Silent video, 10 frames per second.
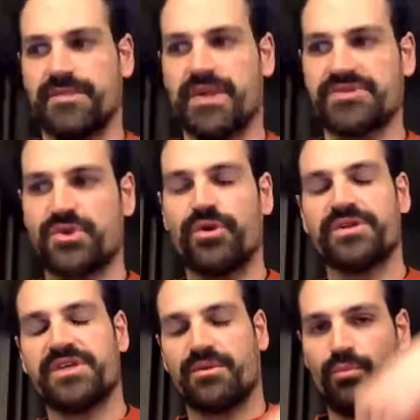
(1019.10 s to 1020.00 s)
it's going
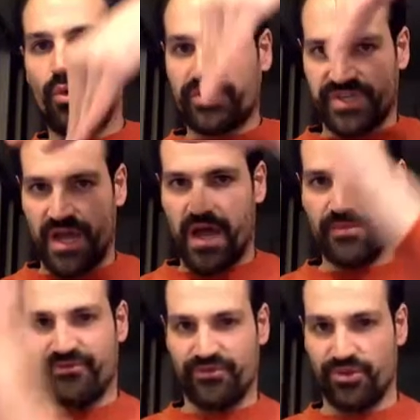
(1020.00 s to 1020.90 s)
to take more
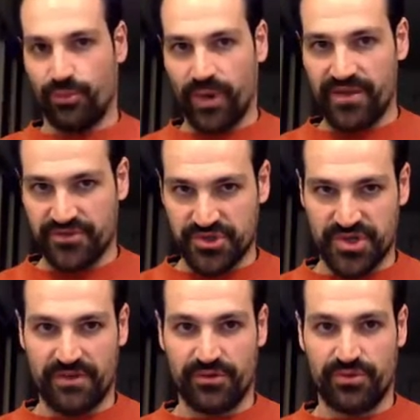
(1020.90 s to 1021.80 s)
time for the wave to
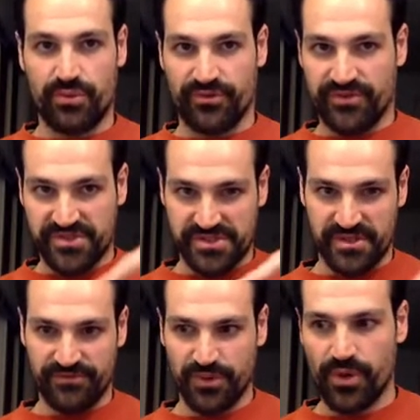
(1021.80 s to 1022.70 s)
travel through versus
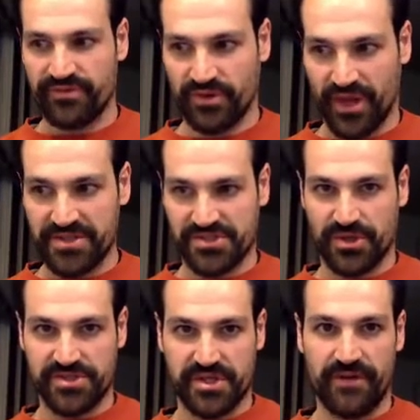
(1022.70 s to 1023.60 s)
if you have a light
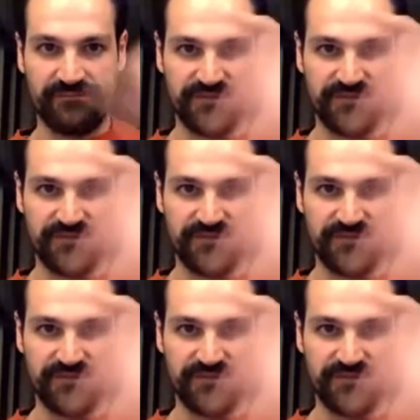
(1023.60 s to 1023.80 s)
string, it's going